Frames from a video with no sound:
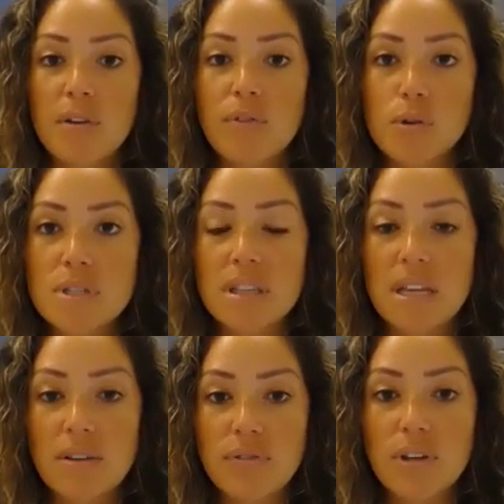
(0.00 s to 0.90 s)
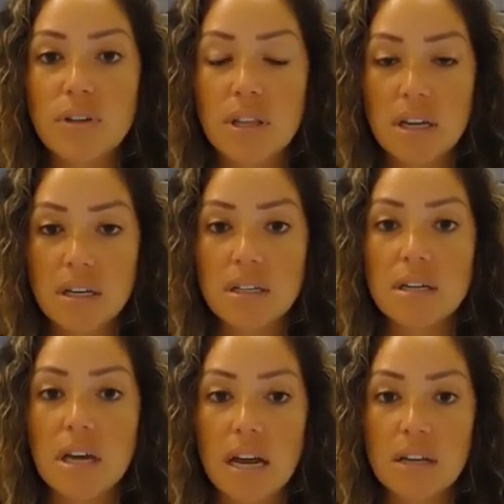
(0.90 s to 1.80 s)
folks that they feel that they can
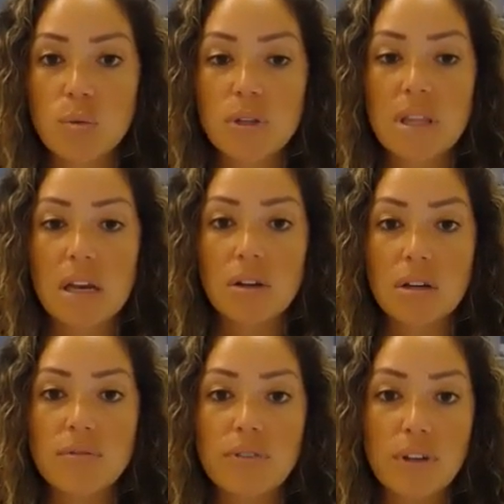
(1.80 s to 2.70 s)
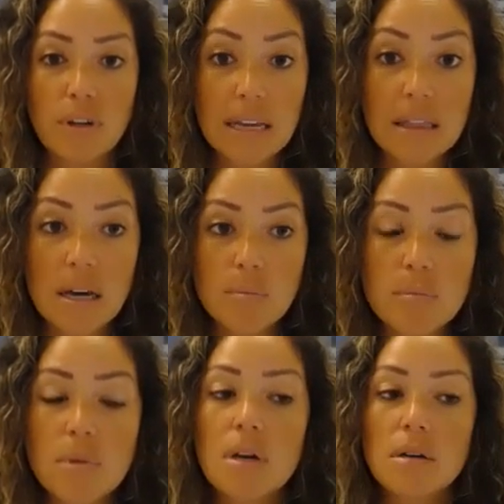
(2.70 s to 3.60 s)
connect with, that look and feel like them.